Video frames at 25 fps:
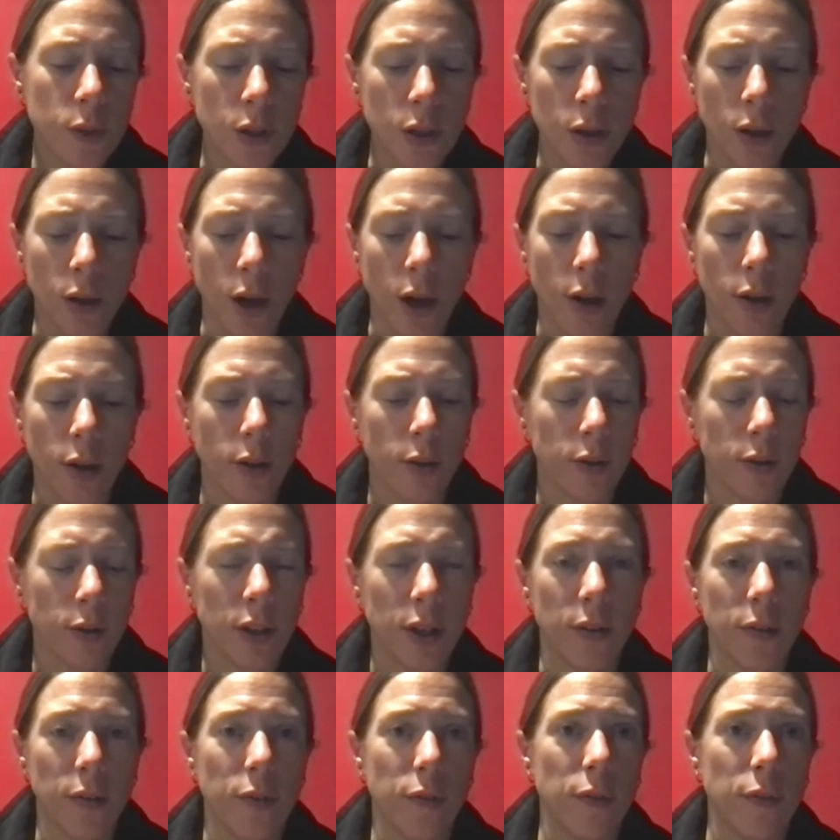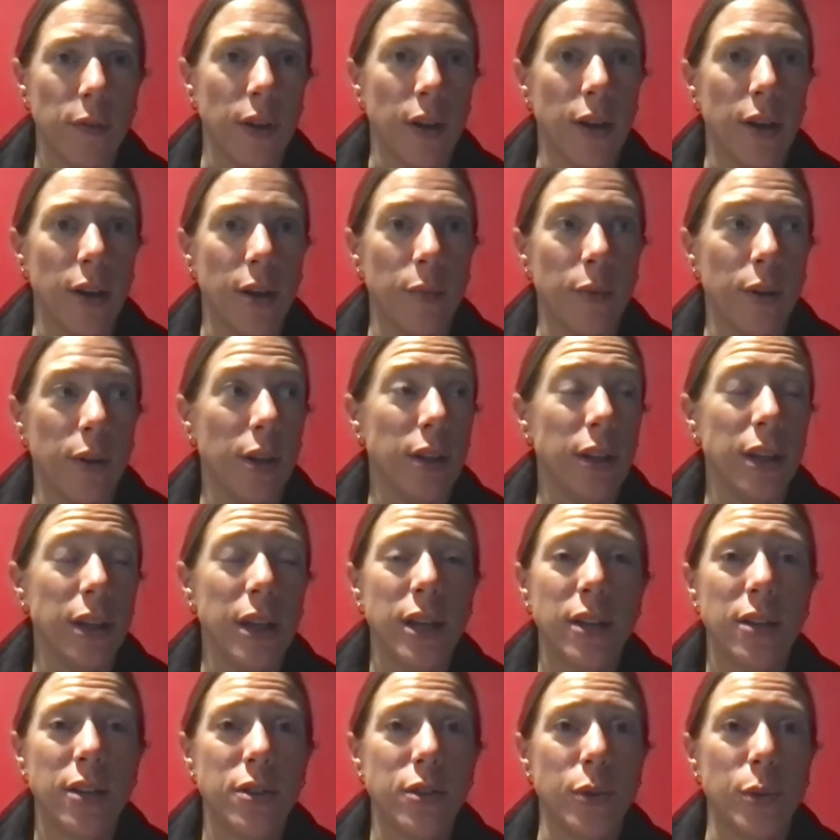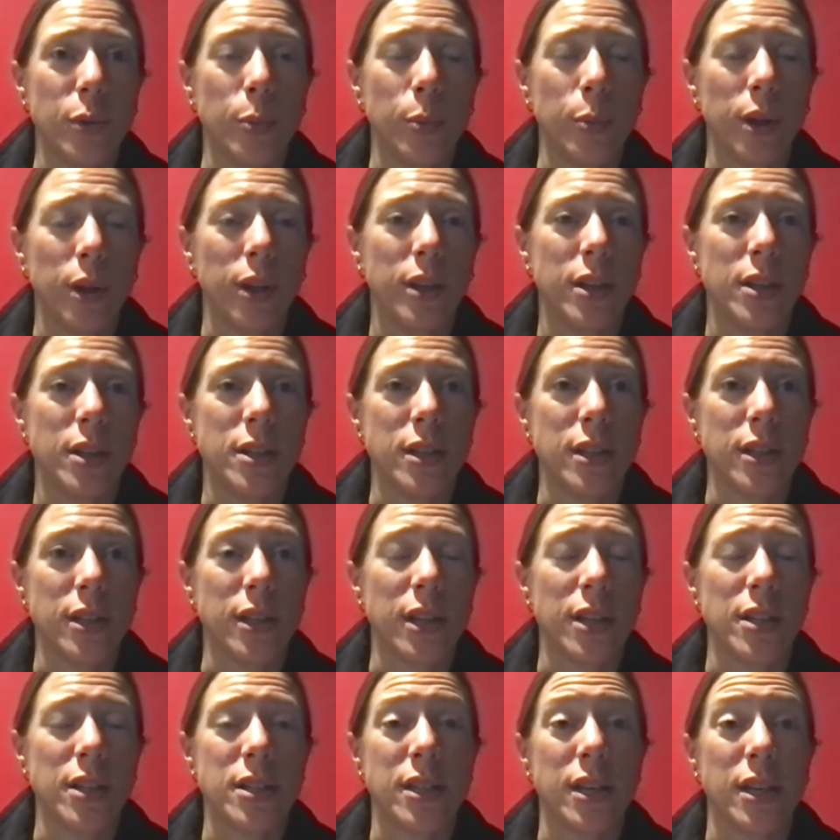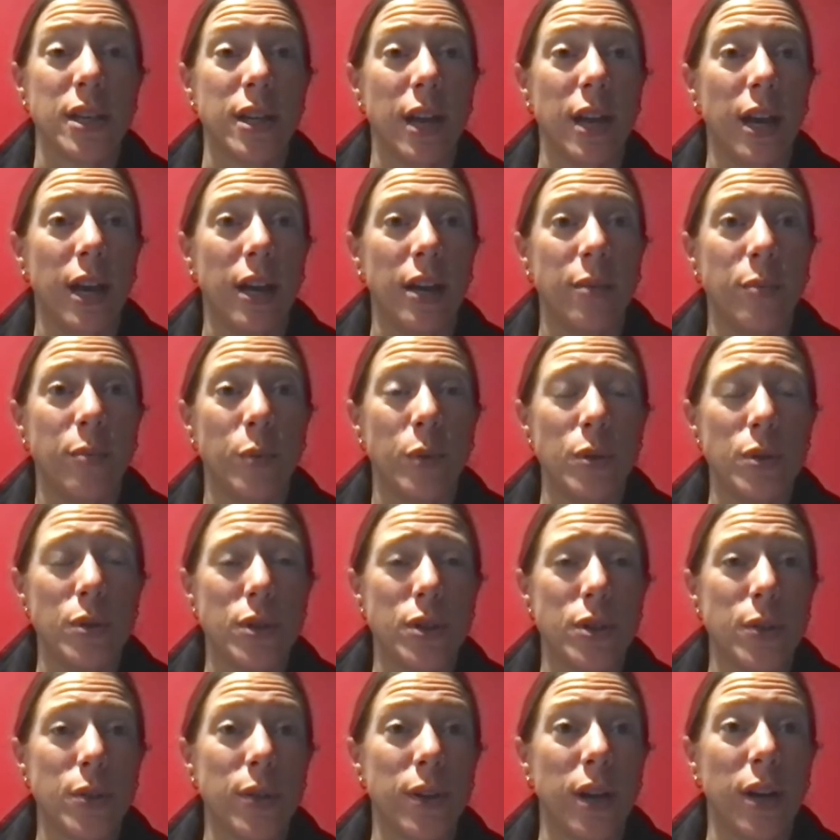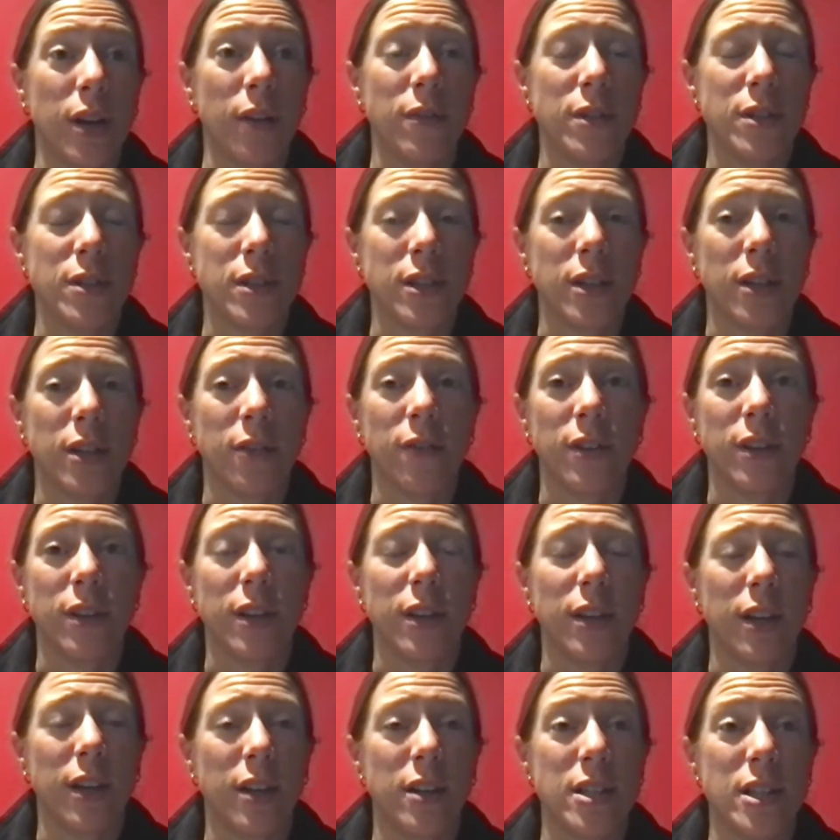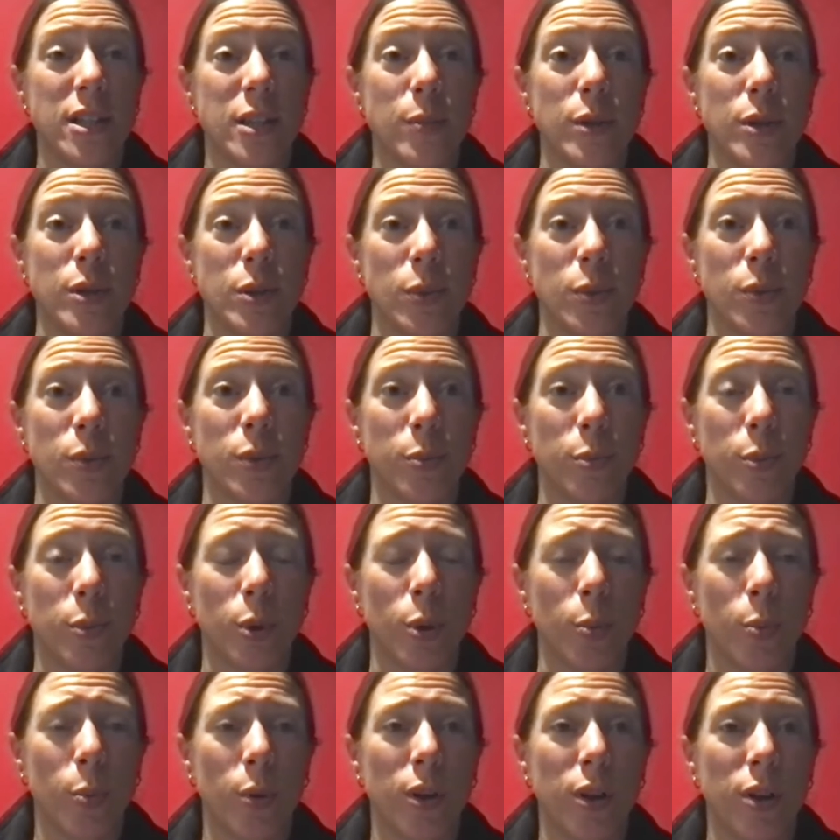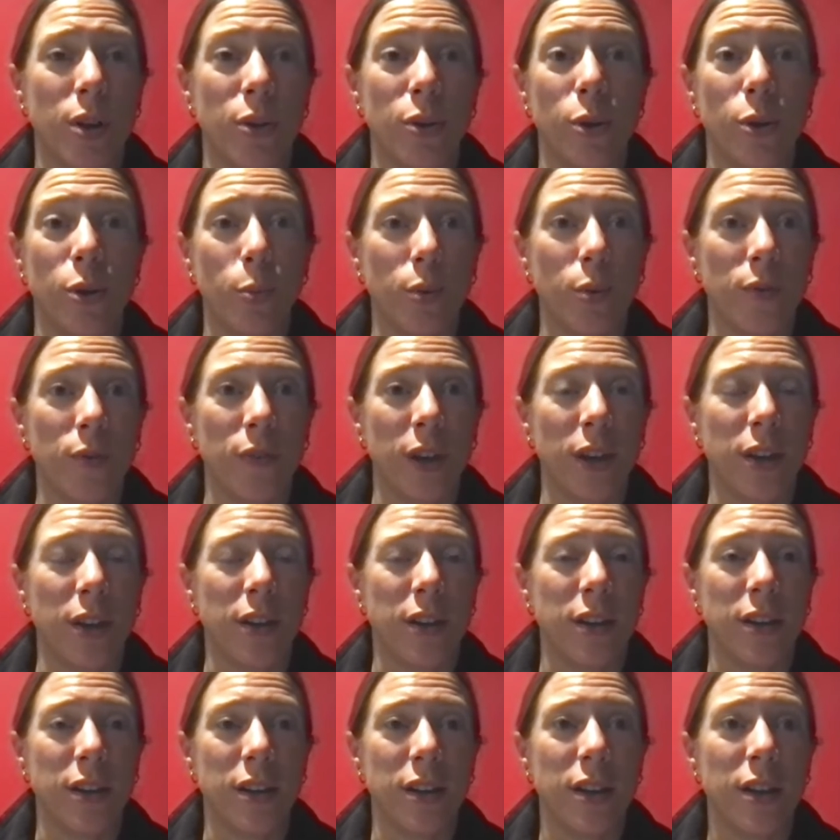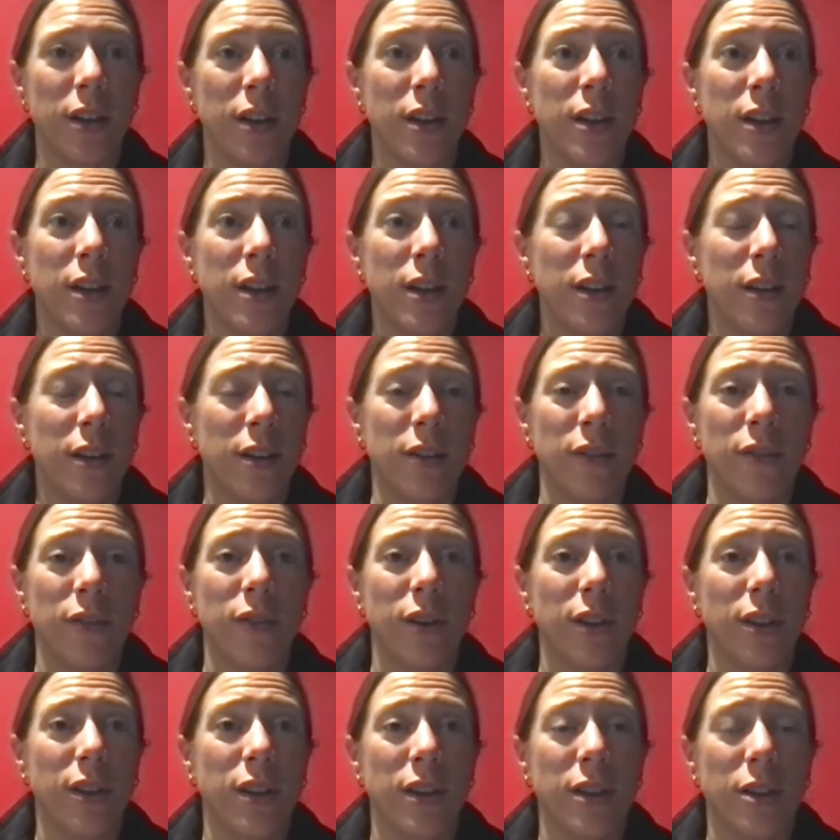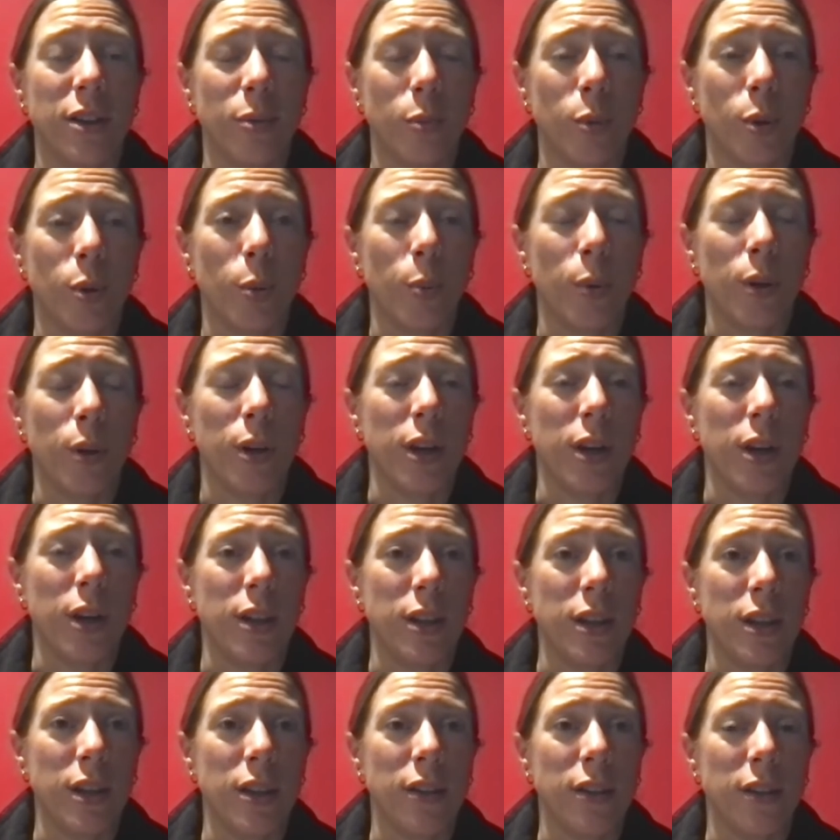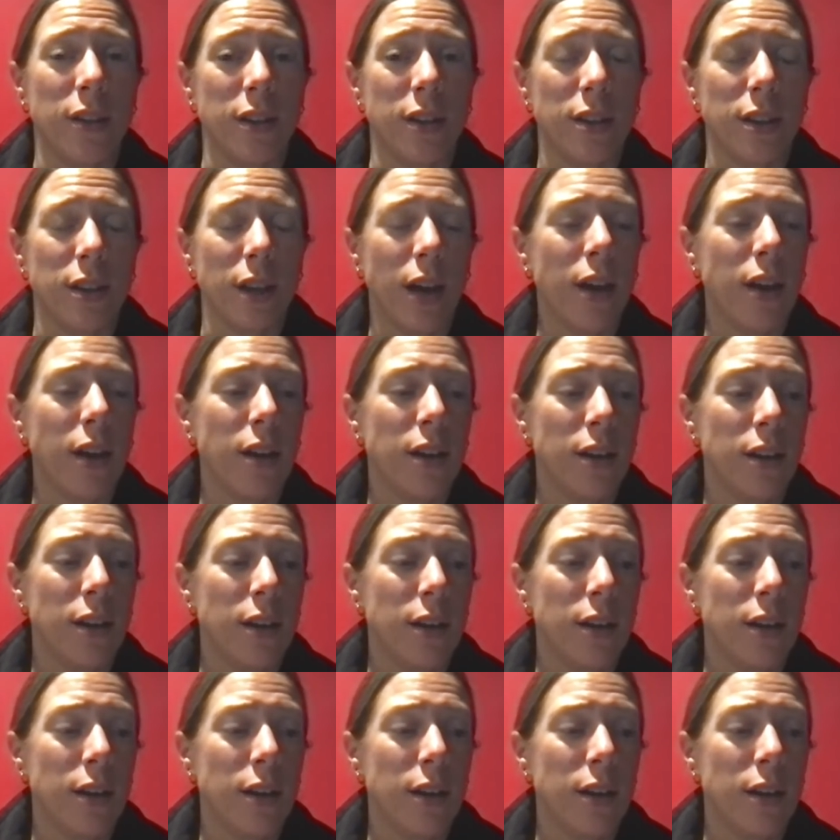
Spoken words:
I'll give a link to a playlist and kids can add music to it. Obviously, everything has to be school appropriate, no profanity, nothing inappropriate, anything like that.